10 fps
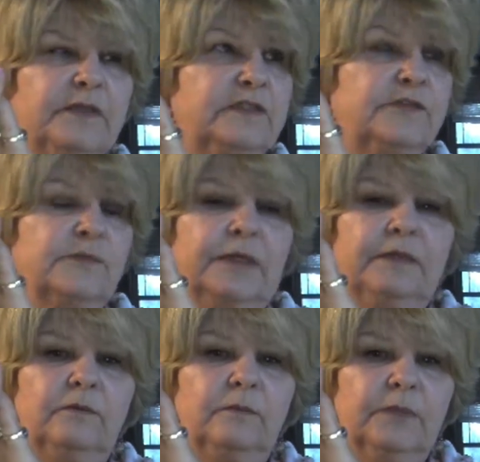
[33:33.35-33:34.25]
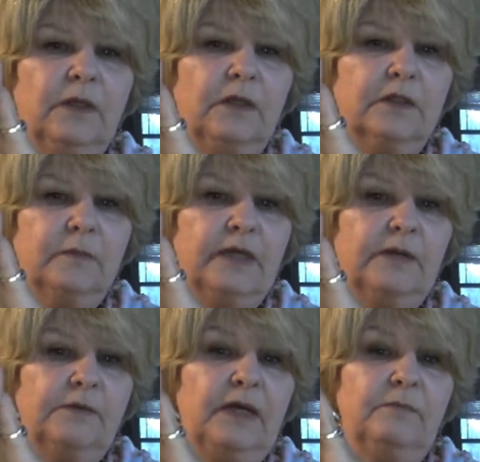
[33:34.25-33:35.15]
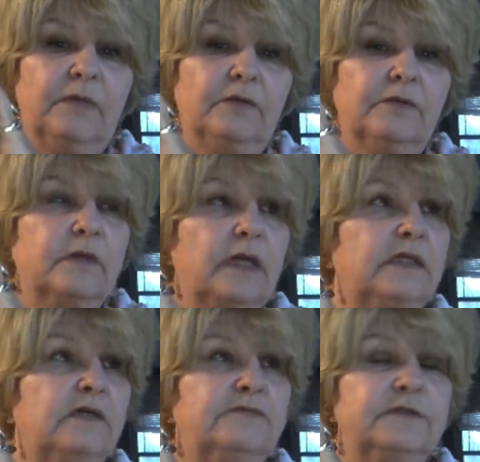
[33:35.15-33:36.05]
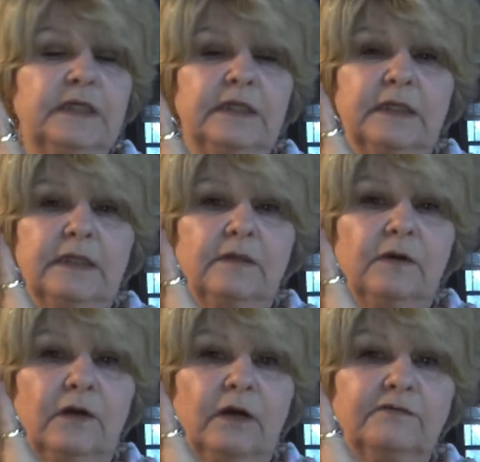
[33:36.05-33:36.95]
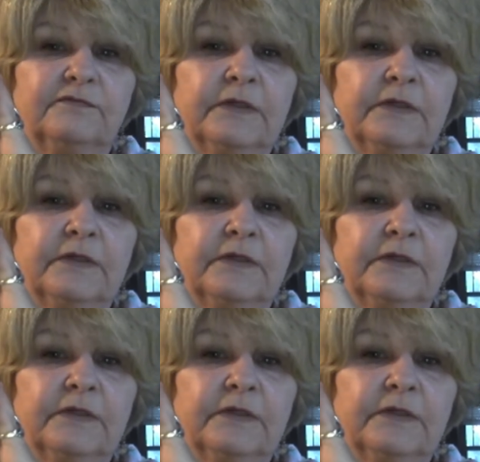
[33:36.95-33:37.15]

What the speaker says: this ring belonged to my grandmother, and I never take it off.